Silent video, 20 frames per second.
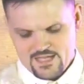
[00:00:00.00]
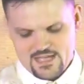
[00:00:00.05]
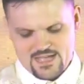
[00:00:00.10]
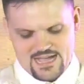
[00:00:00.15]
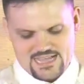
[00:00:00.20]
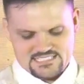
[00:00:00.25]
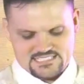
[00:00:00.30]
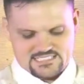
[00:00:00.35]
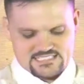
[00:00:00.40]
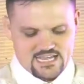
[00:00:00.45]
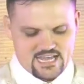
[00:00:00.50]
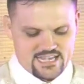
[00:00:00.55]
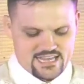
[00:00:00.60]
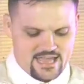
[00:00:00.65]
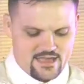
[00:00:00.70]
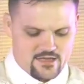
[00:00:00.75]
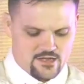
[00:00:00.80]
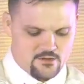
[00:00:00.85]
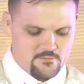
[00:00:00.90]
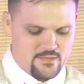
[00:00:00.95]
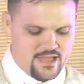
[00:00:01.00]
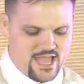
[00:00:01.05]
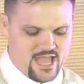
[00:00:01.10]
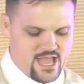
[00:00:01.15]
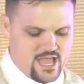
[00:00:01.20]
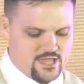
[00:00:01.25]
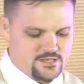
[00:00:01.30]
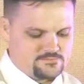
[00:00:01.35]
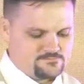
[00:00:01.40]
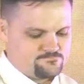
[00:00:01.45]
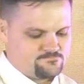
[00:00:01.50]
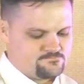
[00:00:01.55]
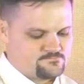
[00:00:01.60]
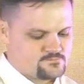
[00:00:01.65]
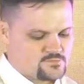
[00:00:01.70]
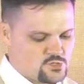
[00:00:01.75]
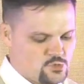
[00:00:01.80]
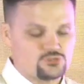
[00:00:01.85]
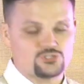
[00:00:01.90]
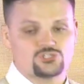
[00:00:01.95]
and study out a man
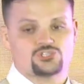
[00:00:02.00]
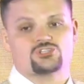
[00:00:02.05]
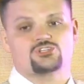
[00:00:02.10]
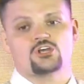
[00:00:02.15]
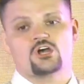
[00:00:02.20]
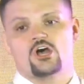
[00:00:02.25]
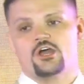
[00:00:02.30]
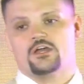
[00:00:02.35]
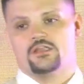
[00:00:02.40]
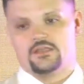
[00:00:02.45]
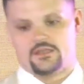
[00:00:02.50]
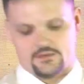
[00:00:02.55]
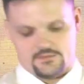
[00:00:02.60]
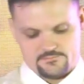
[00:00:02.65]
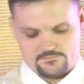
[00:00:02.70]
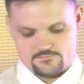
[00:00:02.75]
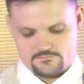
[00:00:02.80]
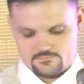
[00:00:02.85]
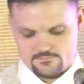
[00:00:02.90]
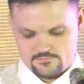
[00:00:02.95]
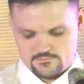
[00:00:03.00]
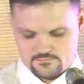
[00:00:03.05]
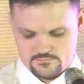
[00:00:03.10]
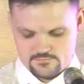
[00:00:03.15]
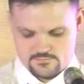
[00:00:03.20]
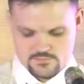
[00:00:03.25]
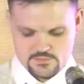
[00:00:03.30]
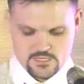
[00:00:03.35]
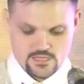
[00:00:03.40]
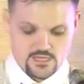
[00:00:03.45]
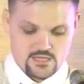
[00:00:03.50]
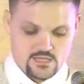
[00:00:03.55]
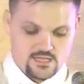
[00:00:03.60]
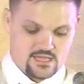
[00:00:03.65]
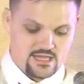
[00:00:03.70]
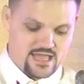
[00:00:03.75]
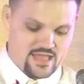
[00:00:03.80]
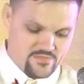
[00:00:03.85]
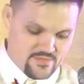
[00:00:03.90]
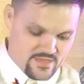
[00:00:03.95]
who stood
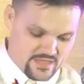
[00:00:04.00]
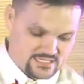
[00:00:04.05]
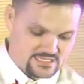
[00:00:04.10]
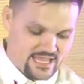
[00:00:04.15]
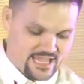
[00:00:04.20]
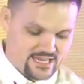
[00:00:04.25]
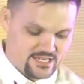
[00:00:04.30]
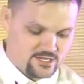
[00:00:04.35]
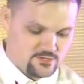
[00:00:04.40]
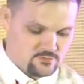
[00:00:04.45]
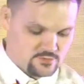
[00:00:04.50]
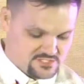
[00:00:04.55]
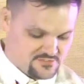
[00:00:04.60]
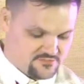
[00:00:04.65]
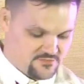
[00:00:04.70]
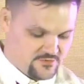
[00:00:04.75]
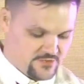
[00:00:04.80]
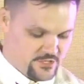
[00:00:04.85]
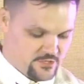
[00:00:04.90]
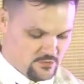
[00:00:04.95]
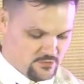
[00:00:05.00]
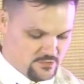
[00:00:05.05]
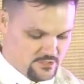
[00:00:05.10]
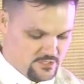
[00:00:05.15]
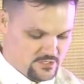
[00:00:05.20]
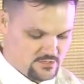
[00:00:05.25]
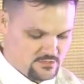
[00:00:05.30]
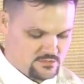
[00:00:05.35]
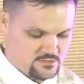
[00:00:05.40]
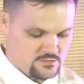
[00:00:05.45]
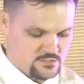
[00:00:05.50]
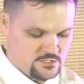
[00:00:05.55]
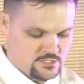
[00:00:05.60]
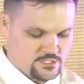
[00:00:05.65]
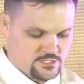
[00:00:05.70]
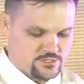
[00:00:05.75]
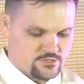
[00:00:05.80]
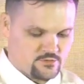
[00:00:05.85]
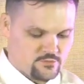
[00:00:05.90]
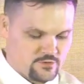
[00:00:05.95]
and then later was filled
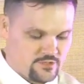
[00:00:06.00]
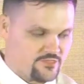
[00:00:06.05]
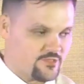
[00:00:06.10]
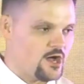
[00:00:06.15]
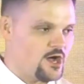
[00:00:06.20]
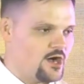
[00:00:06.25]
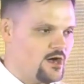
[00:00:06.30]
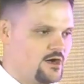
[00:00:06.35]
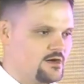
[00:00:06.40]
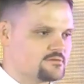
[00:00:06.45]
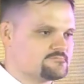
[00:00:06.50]
with awe.